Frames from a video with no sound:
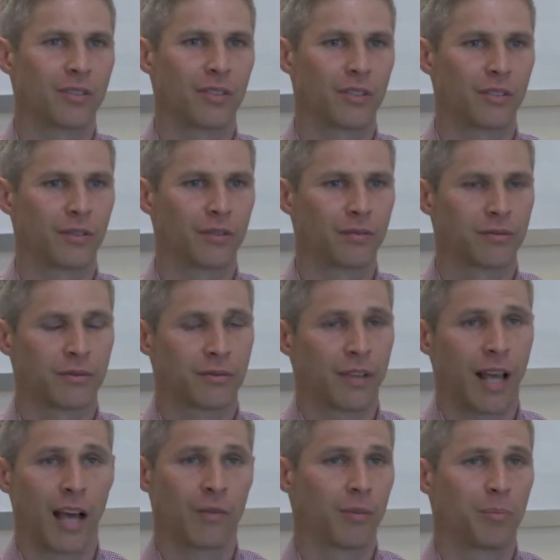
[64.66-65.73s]
to
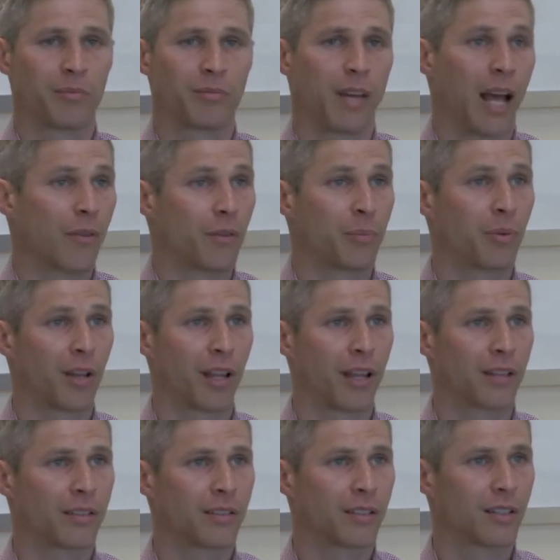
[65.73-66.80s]
have a
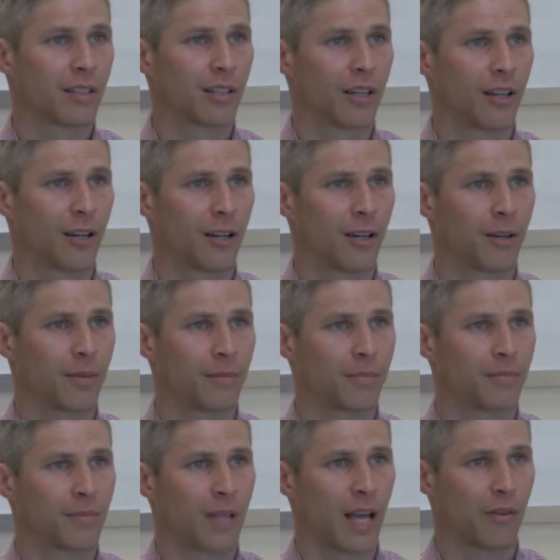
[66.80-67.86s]
plan
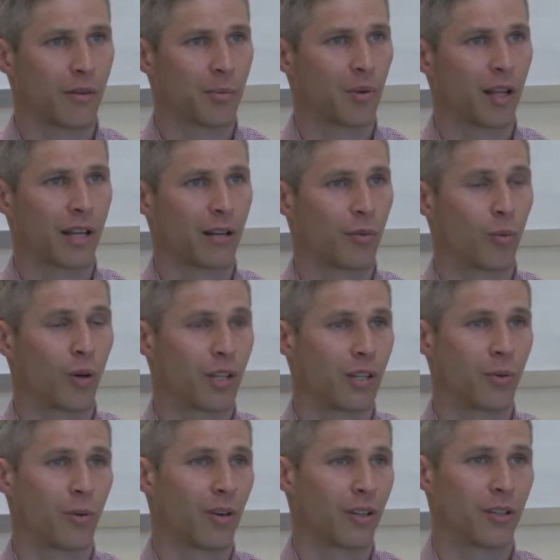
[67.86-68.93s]
of what
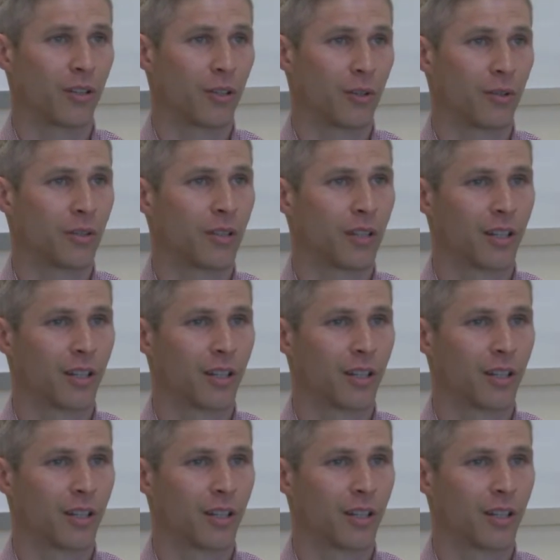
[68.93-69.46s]
you want to do.